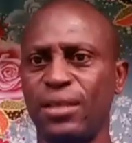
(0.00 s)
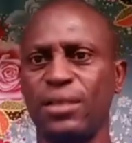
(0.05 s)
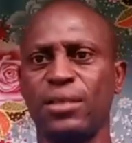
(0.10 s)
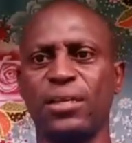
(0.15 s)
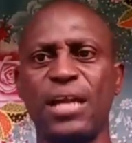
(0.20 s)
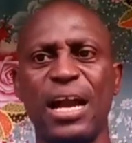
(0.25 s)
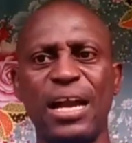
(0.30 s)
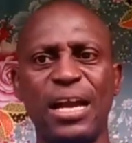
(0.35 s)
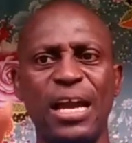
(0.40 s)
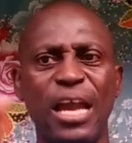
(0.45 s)

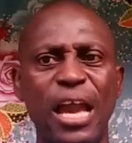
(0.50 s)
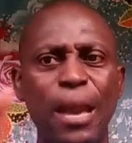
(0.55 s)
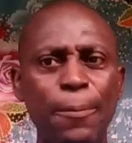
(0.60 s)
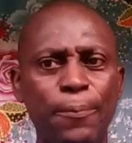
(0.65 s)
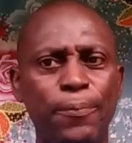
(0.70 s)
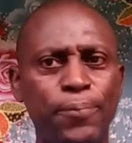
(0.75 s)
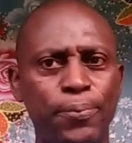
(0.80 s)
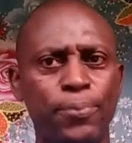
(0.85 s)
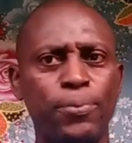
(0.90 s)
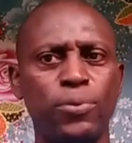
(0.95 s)
can help
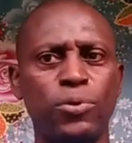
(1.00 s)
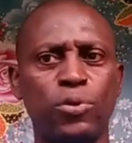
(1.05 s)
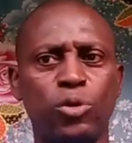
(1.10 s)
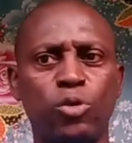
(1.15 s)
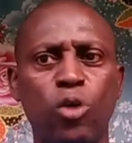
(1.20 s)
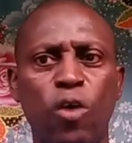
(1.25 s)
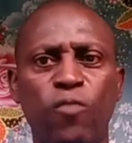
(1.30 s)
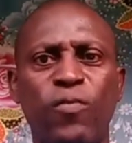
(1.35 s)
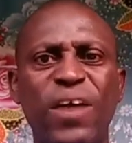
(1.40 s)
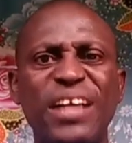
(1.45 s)

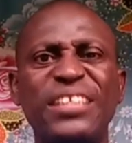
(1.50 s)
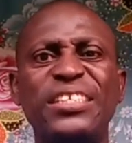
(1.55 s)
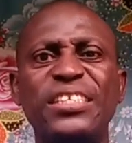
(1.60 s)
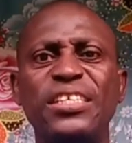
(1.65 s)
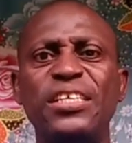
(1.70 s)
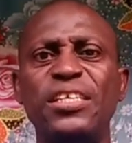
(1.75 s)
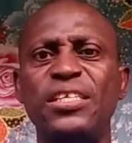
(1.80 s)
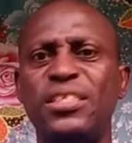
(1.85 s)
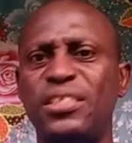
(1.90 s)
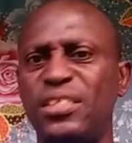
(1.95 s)
cover
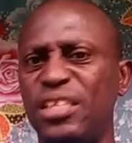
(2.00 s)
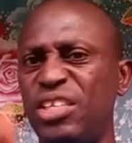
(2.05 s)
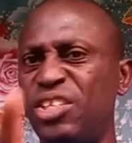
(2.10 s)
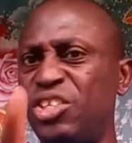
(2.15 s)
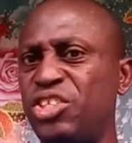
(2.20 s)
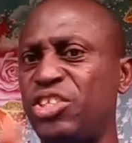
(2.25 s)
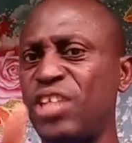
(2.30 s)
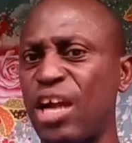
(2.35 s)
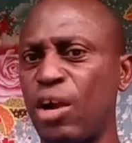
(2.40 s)
these initial